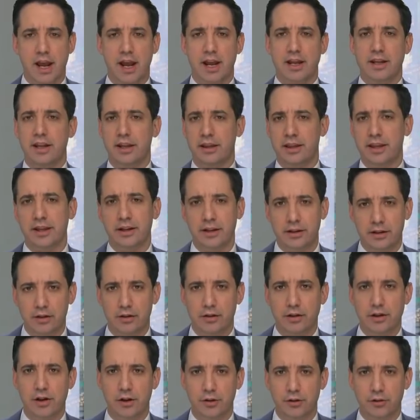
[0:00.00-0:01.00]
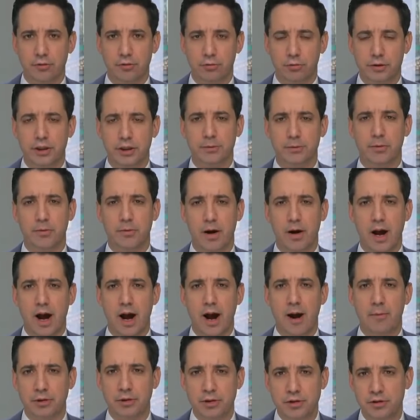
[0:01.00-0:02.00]
And they think, you know, the real
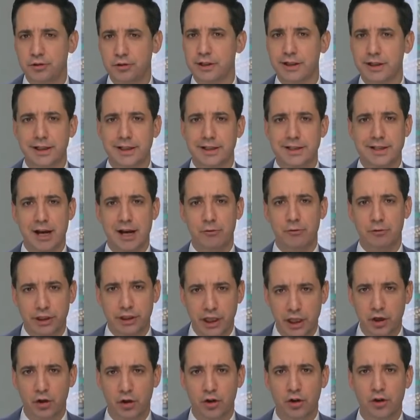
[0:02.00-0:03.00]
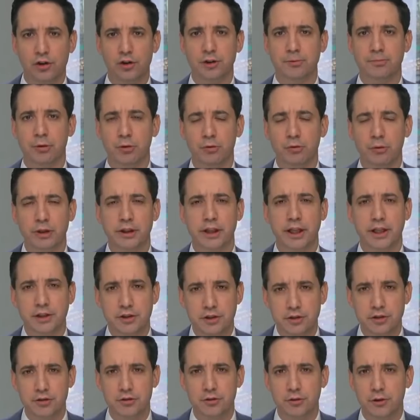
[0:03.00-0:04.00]
opportunity is not what they hold, but what they
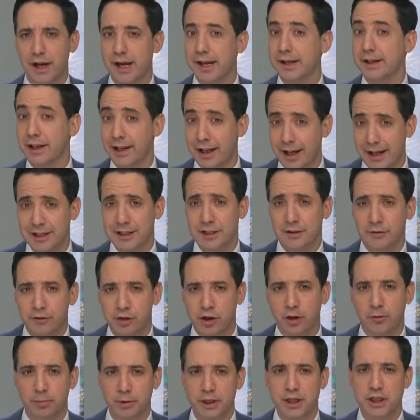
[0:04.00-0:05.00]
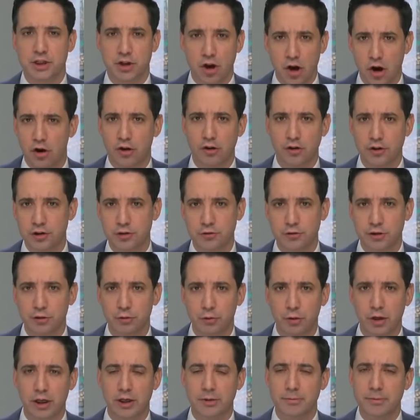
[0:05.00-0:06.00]
do. And lots of companies are
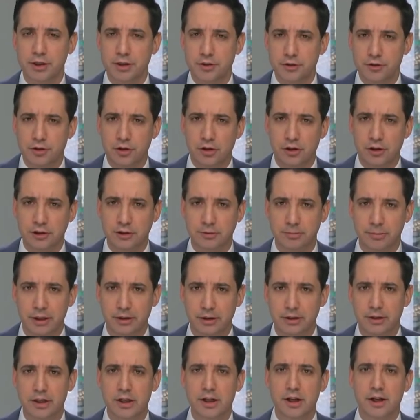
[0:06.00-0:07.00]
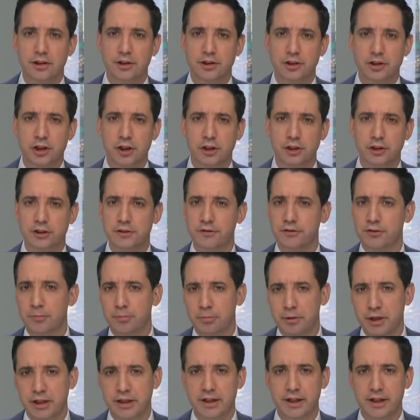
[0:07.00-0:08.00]
doing well. I mean, you talked about the challenge of
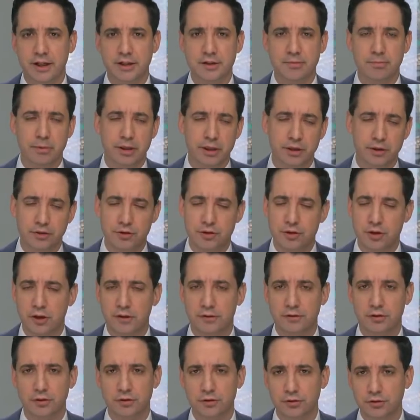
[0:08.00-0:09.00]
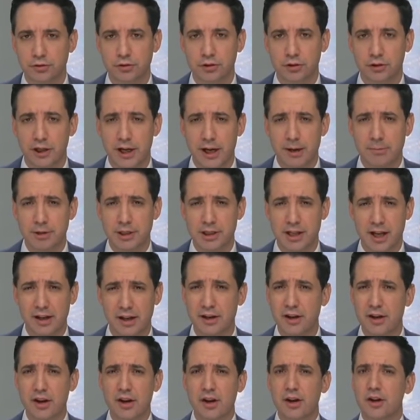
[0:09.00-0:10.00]
competing against Microsoft or Google or
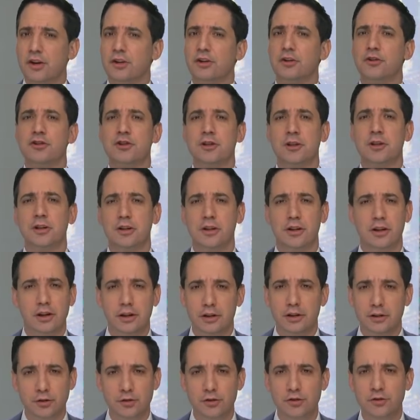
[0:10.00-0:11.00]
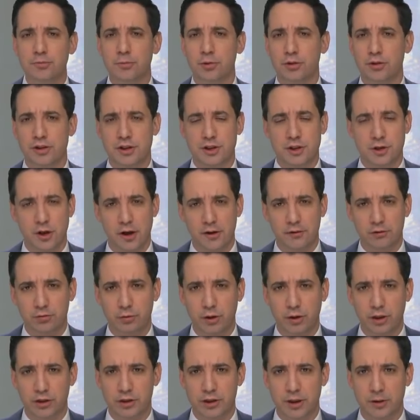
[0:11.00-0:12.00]
Amazon. There's numerous
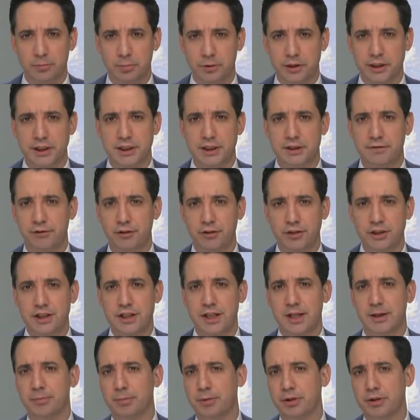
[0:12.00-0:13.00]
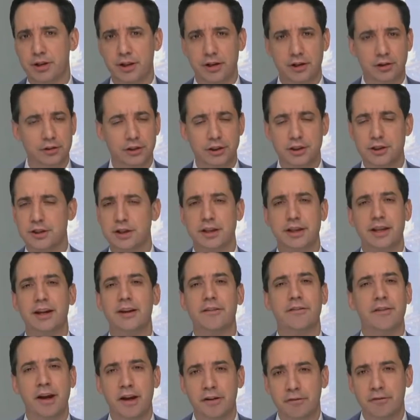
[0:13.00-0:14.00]
software companies, for example, that are listed
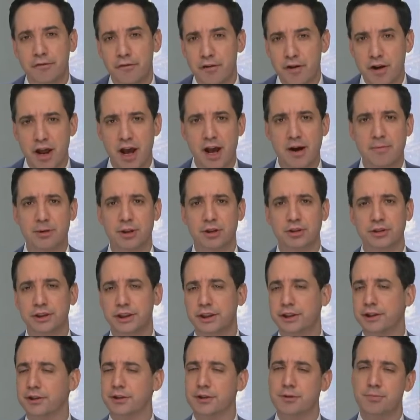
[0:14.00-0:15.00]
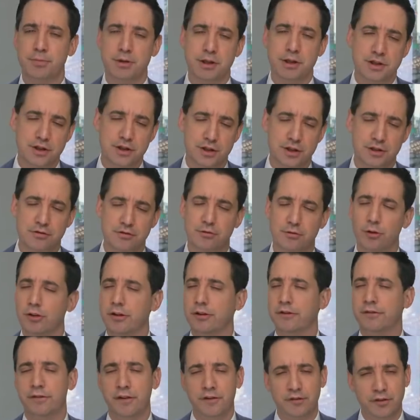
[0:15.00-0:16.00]
that have had phenomenal years. Business is
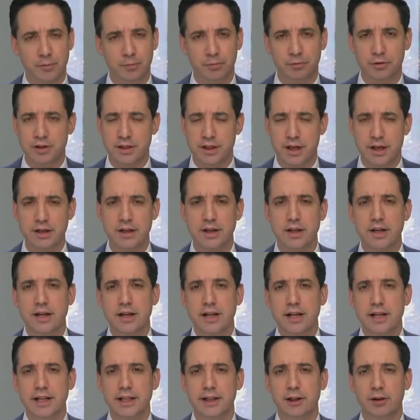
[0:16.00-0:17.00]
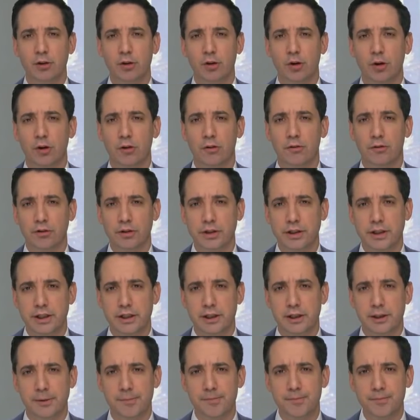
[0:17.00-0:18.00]
growing 50% year over
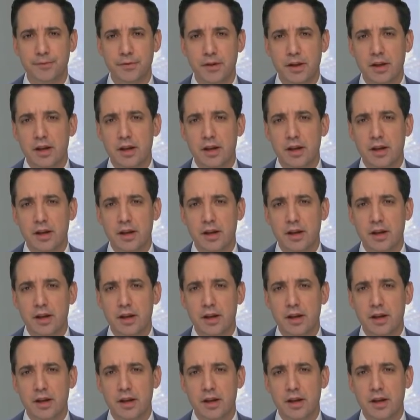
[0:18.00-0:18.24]
year.